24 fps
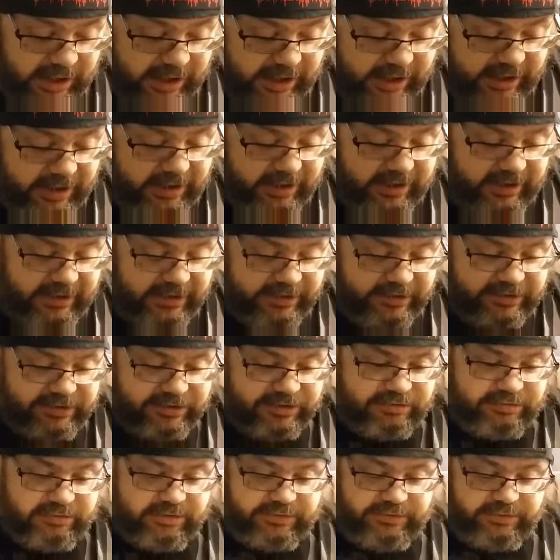And
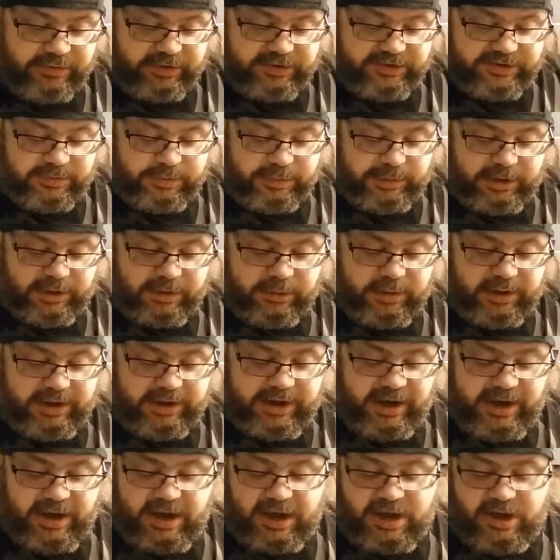here's the reversible
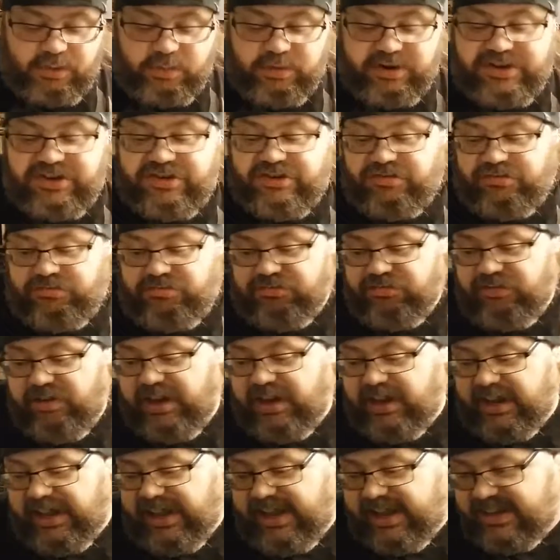artwork, which
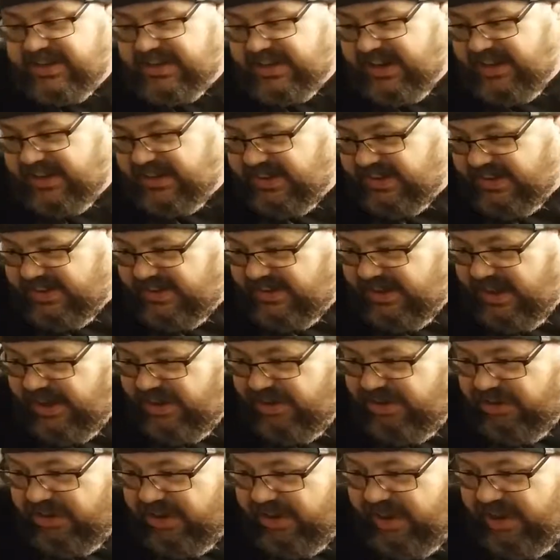really is, it's
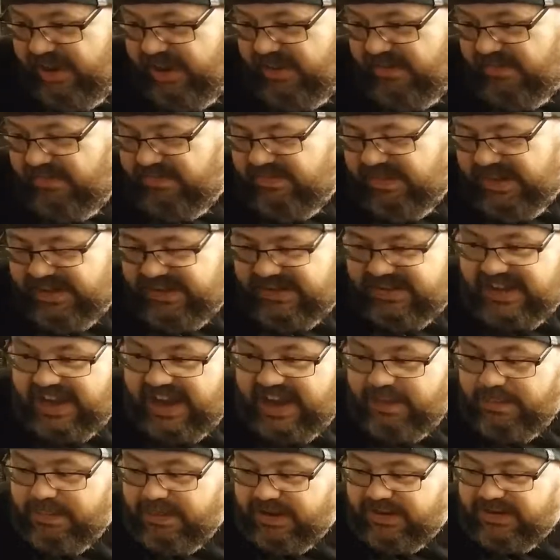essentially the
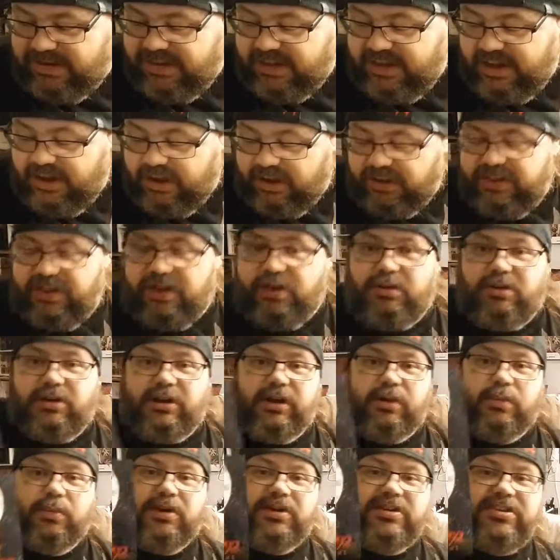same as the old
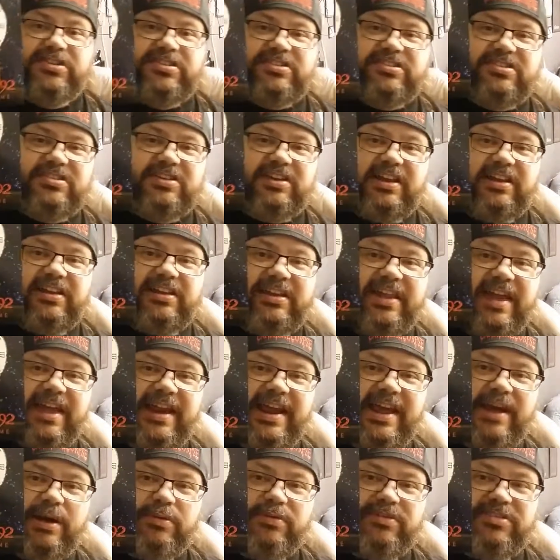artwork, just
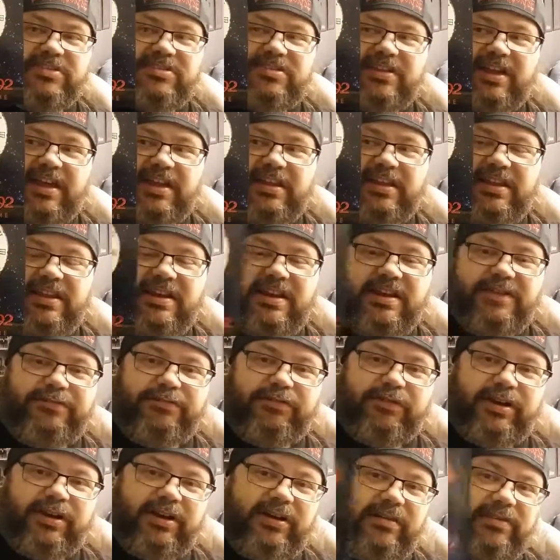laid out slightly
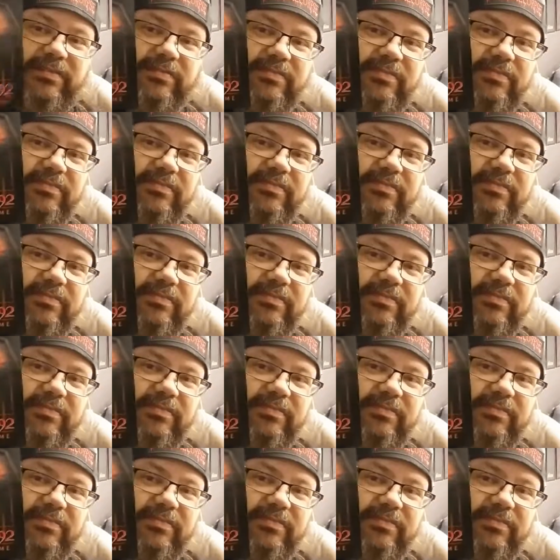different.